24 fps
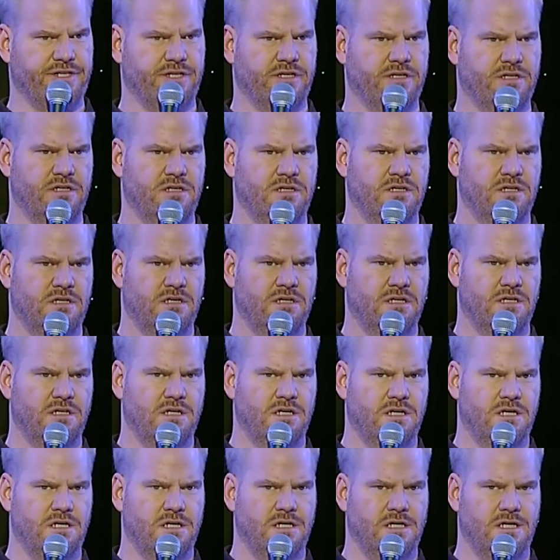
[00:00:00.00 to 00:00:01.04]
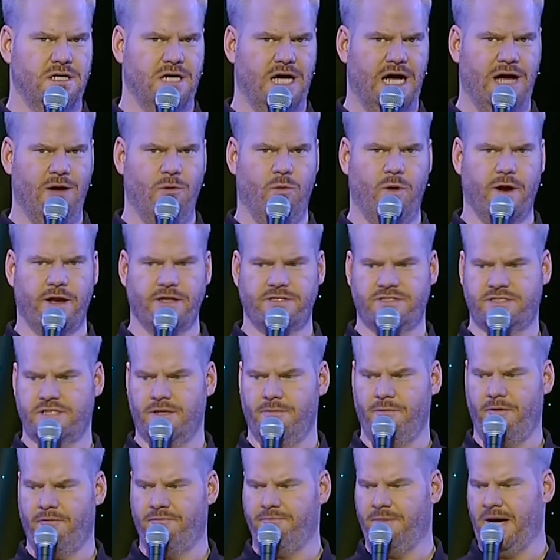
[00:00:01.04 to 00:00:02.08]
I wanted
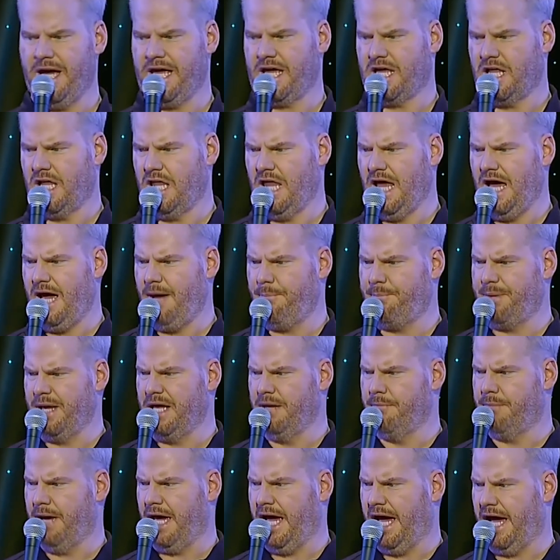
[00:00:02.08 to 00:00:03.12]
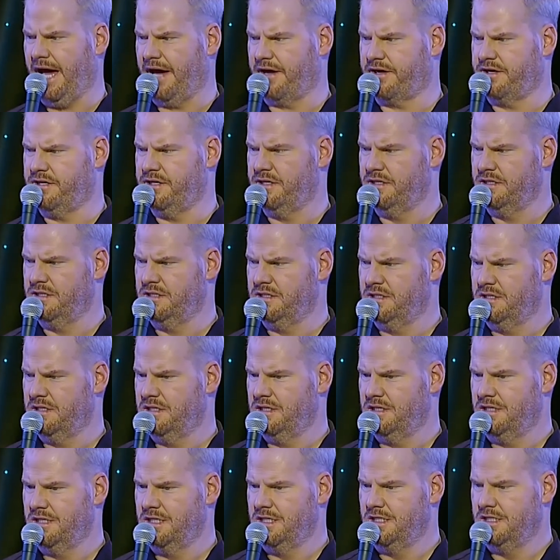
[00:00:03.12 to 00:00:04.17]
some of my clapping back.
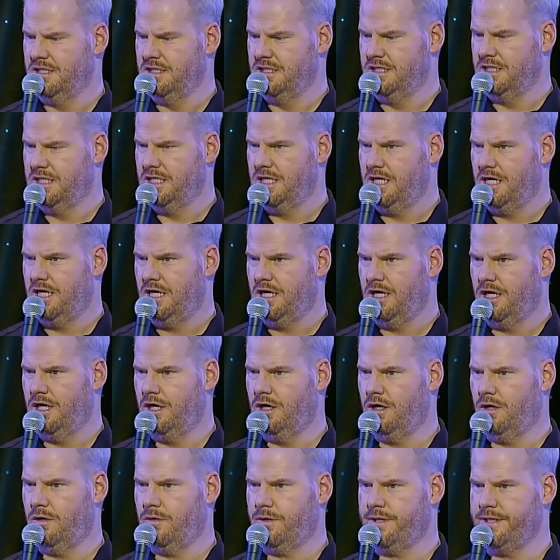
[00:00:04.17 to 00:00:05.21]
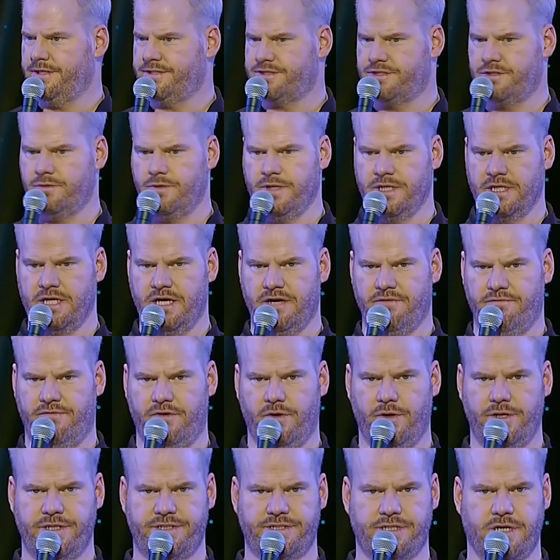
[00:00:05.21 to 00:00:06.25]
Oh, he's doing that
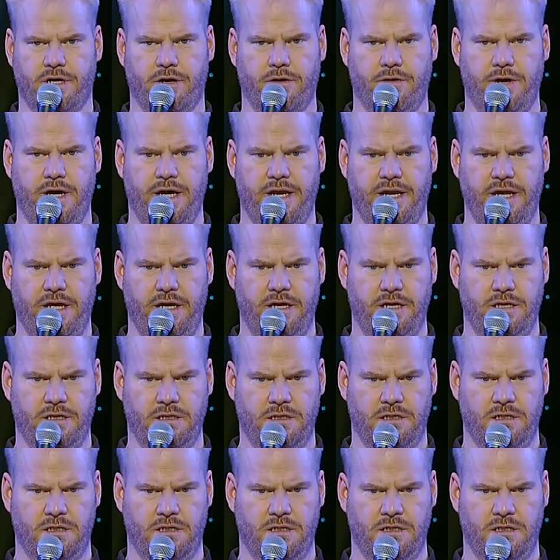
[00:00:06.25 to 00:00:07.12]
voice already.